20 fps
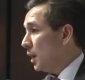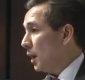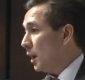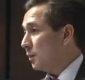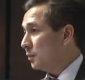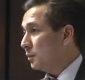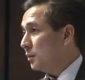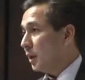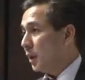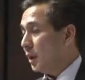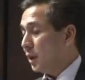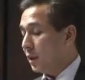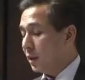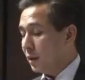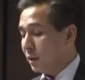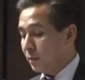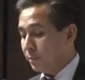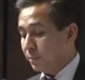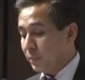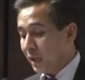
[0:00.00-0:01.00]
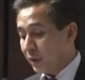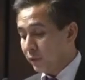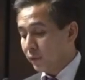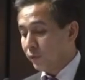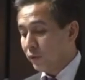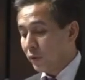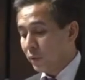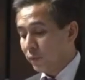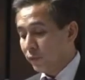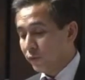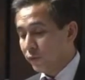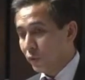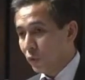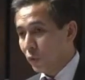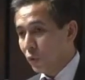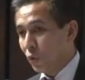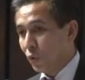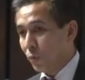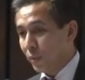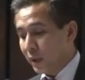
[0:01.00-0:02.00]
as a uh, platform
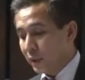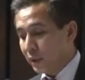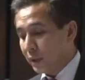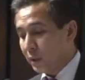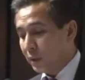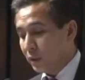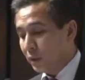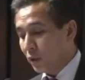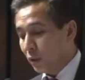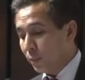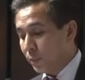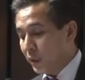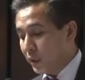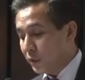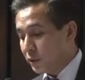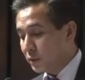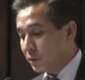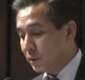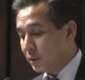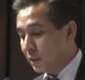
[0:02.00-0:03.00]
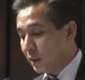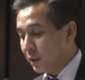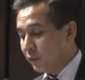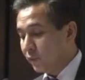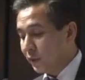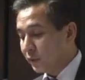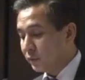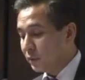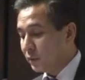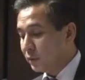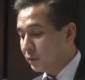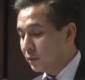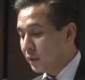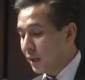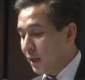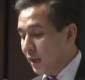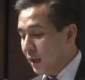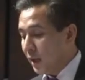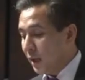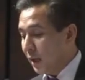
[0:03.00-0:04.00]
for Omani corporations and investors
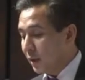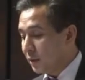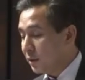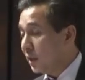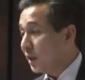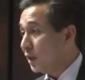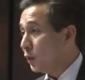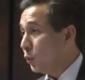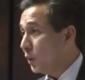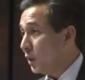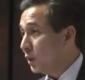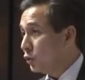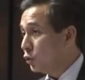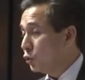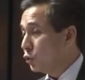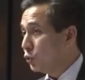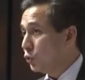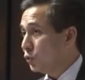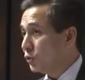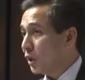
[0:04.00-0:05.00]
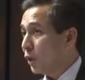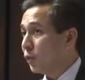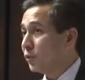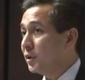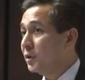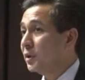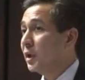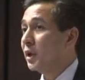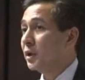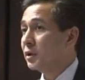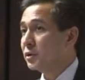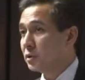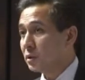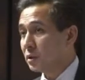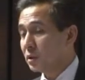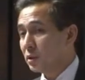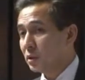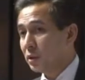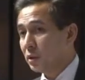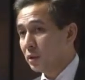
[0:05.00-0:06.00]
as a gateway to Southeast
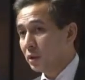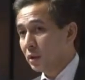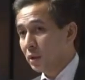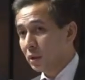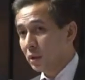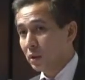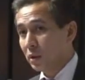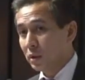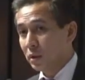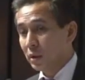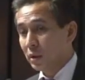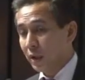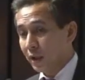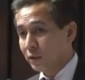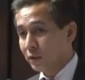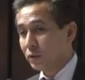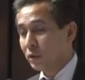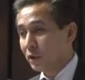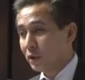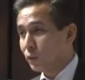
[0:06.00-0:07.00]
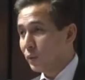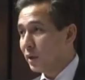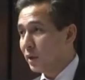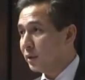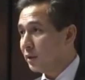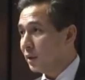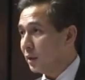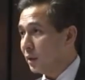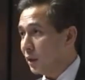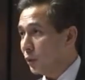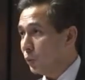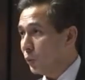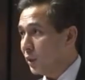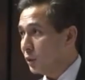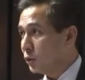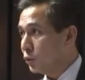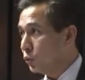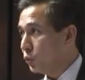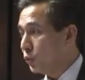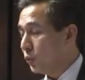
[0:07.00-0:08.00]
Asia. Uh, as, as well as a
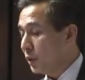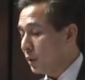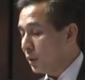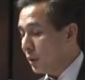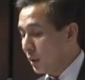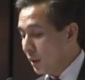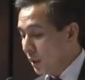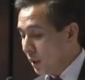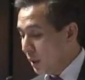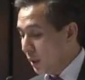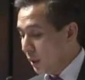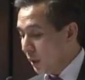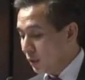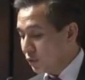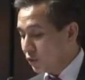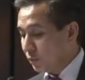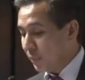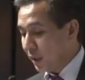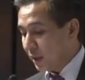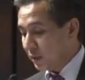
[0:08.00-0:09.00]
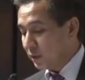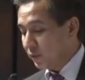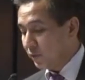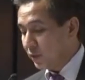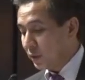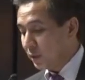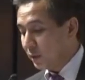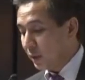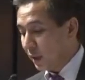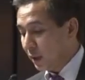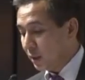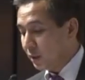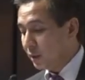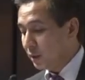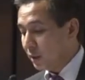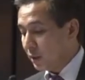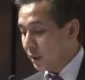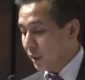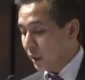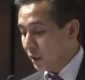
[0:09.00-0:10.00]
gateway to the Asia Pacific
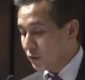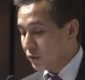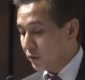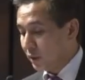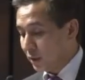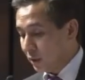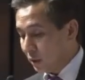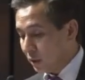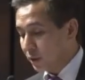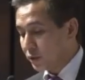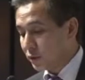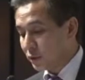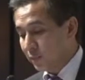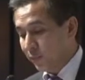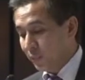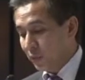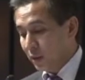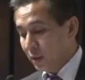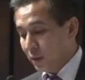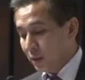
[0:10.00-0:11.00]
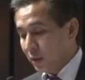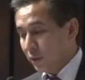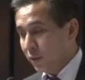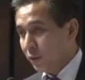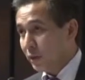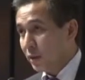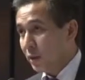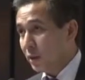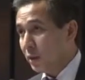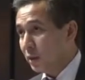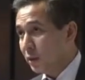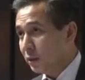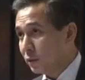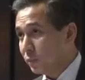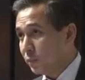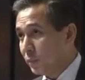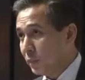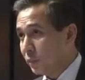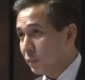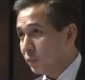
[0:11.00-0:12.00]
and uh, Asia at large. The,
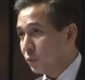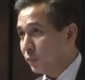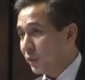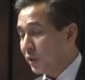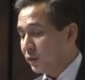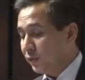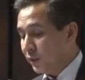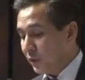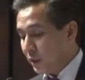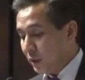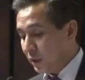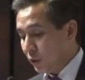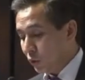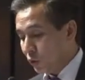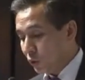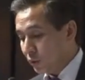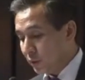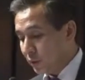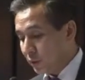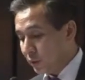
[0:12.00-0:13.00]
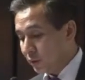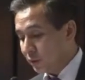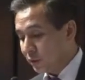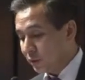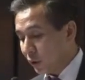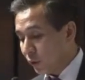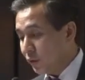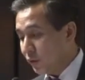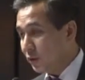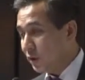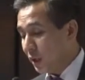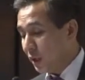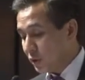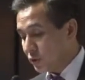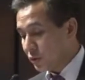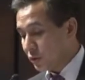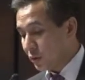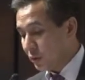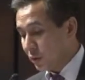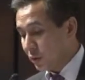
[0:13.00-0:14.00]
specifically on uh, Southeast
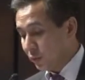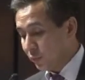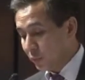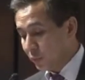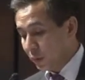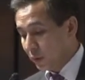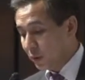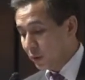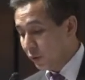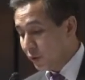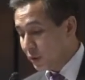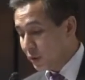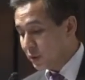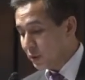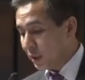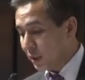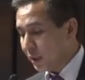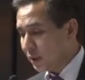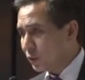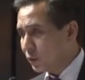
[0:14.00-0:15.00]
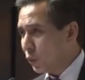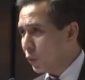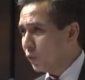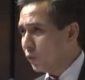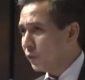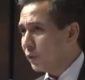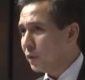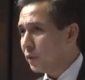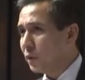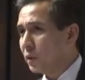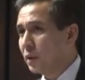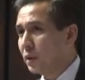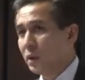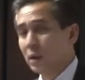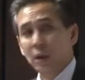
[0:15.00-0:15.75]
Asia, the region has over